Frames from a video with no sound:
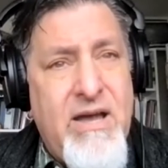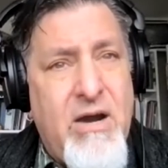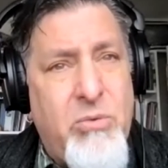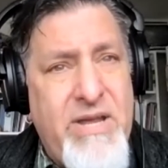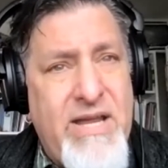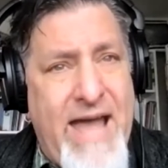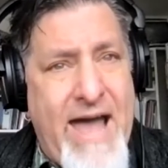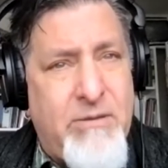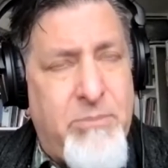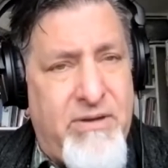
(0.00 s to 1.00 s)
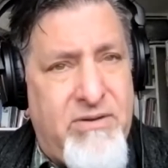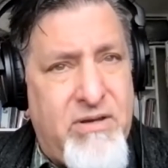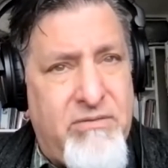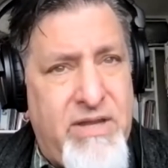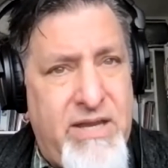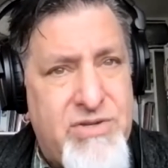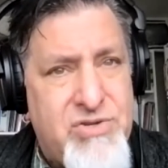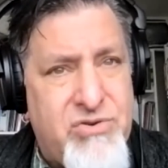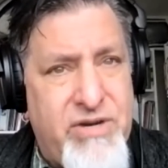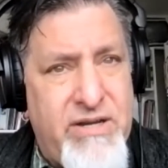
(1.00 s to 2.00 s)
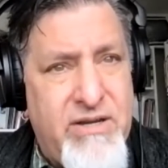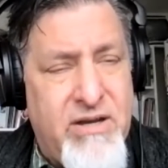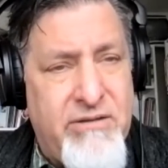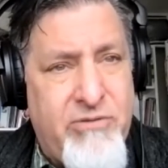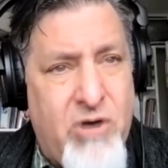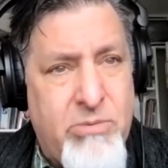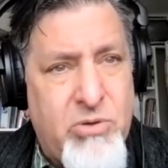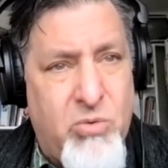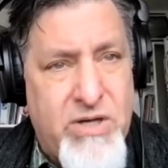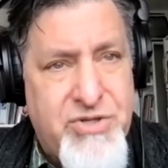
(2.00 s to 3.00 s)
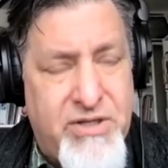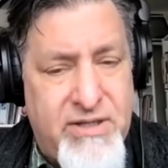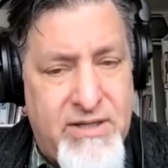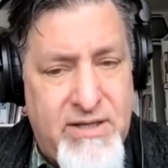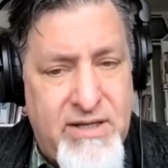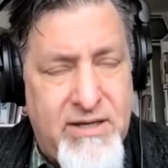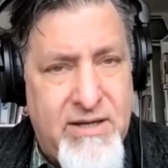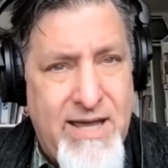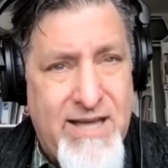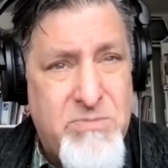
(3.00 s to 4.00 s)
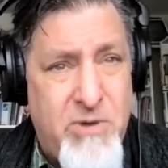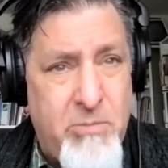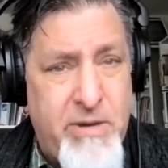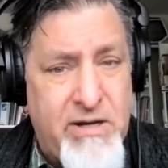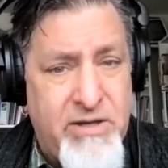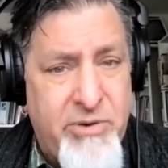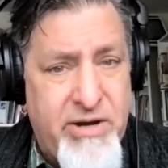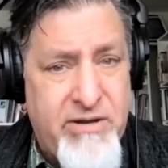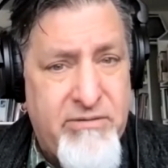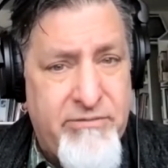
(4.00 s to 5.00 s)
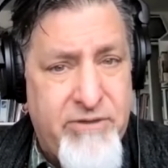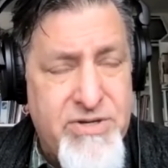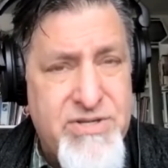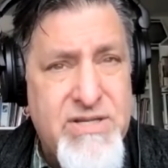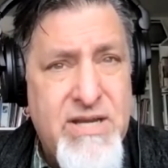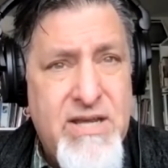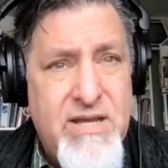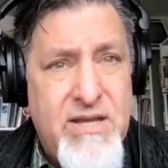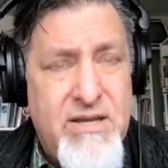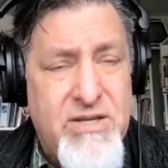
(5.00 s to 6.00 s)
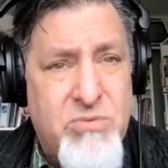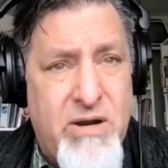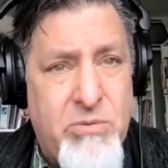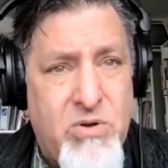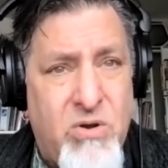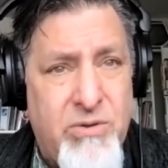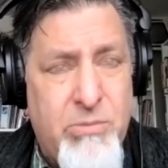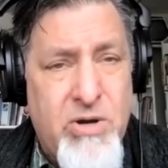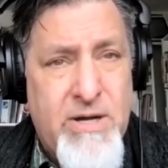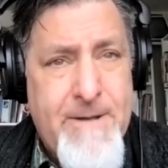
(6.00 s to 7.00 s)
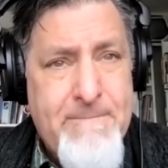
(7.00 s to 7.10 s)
A reenactment of the history of Auburn, Washington in experimental lyric verse is what I would call the book.